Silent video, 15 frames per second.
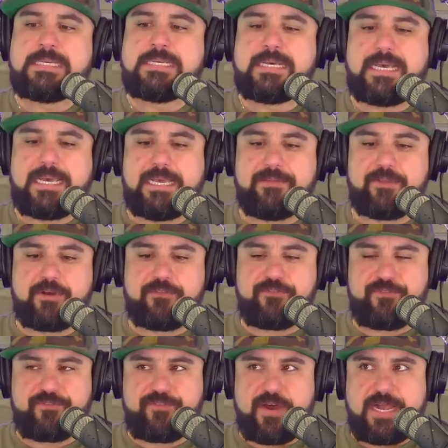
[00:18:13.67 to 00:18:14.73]
and they're
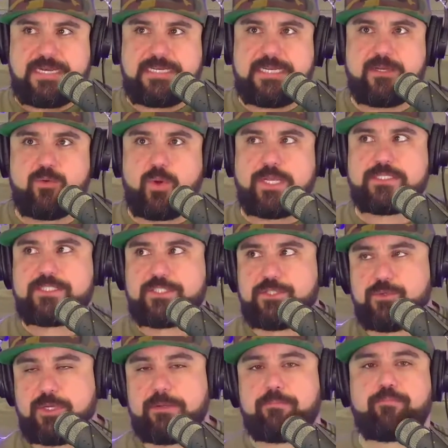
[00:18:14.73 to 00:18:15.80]
finding ways
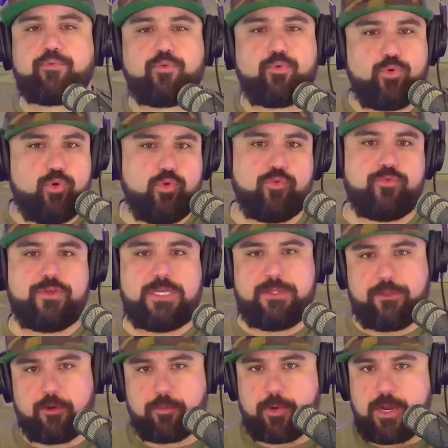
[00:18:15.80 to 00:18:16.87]
to improve in
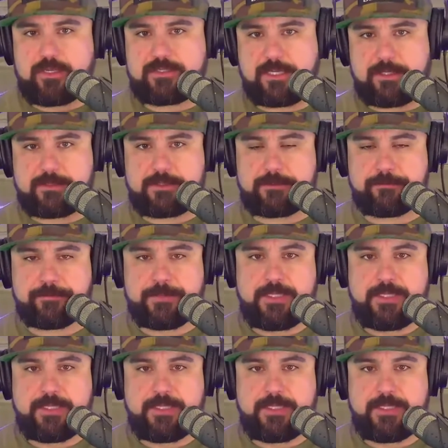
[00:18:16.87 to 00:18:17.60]
their process.